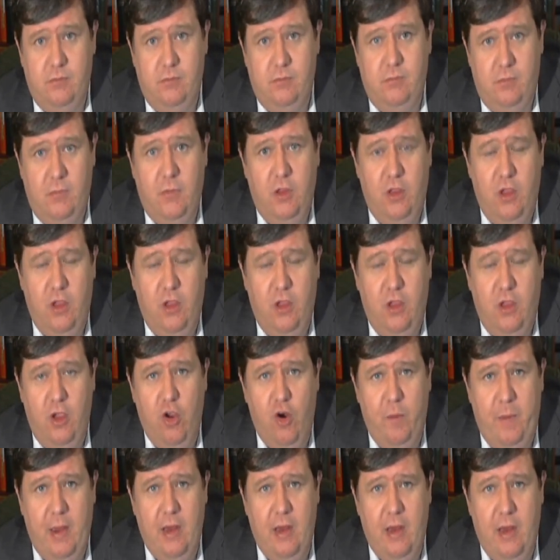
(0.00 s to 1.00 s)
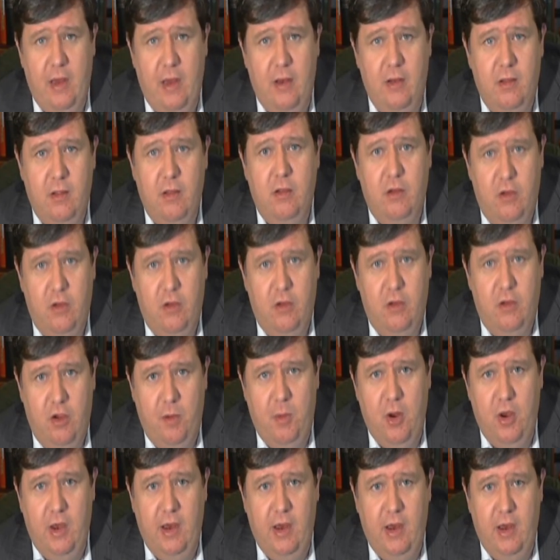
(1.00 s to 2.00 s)
the European
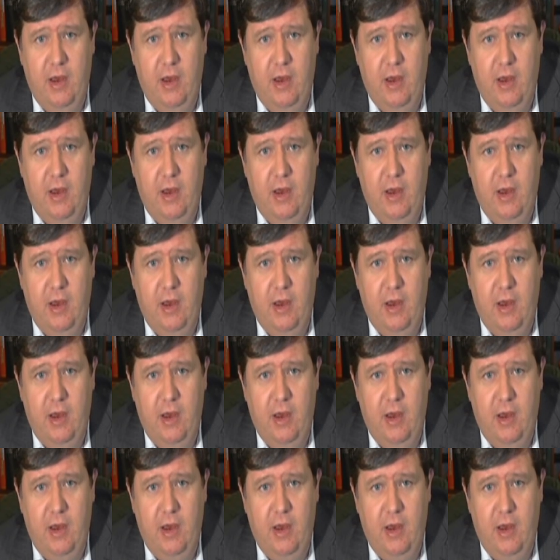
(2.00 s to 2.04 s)
community,